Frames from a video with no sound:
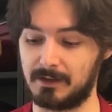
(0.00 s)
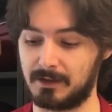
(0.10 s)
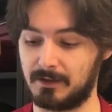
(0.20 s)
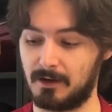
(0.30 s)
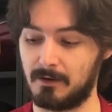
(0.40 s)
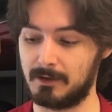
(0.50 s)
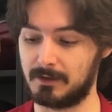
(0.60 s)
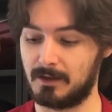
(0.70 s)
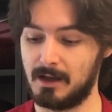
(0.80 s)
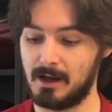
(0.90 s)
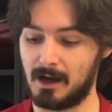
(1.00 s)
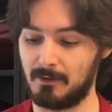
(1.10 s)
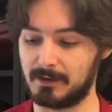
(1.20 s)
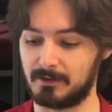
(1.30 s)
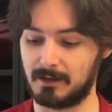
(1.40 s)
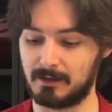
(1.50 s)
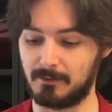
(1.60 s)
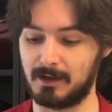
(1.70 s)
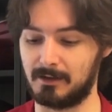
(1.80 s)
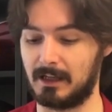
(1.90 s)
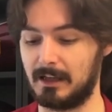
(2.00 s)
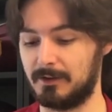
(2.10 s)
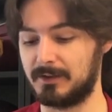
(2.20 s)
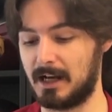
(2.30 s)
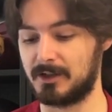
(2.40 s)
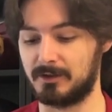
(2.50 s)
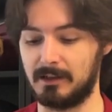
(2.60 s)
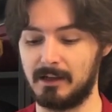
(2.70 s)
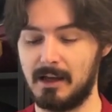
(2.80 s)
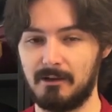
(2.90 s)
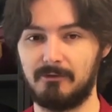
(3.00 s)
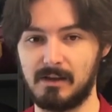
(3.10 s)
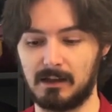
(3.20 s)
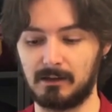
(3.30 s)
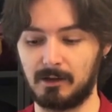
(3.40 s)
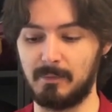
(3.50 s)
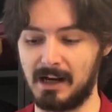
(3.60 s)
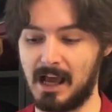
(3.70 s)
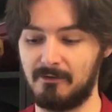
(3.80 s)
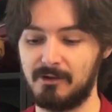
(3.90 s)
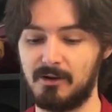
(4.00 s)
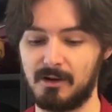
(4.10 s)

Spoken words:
because I always like when the hilts actually feel a little bit heavier,